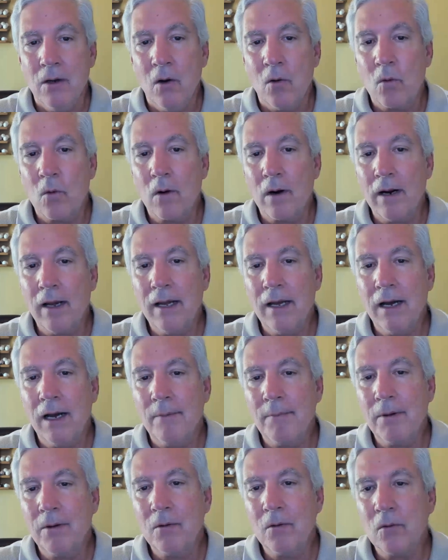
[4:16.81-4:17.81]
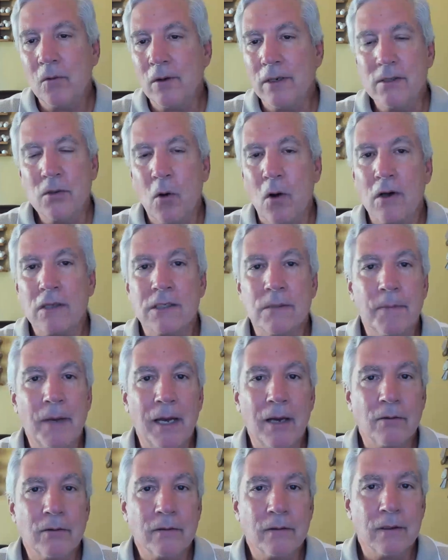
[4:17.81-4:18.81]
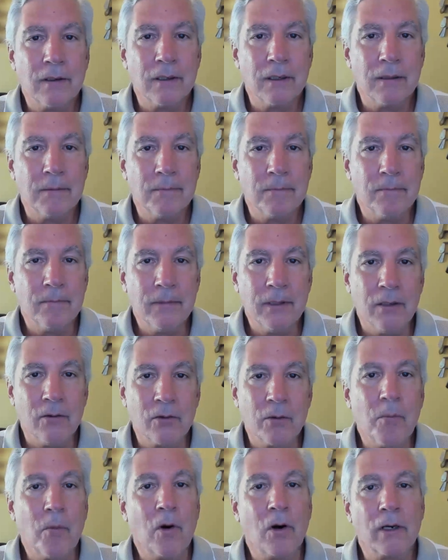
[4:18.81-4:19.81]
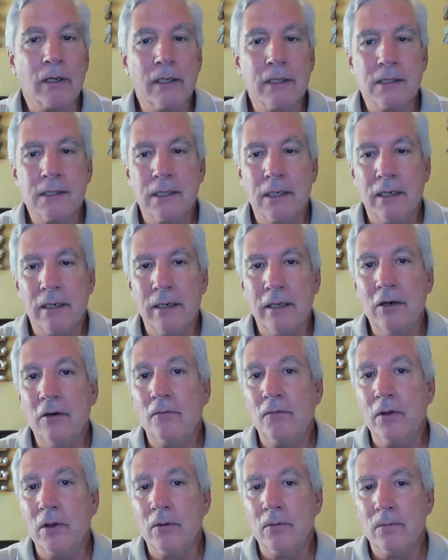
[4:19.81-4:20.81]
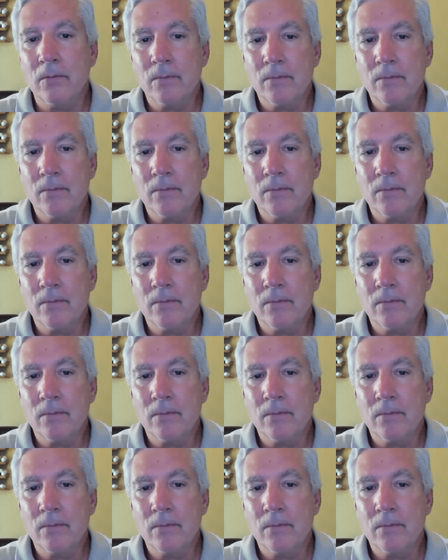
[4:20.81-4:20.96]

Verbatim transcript: or um, or he talks about um, you know the markets in an interview.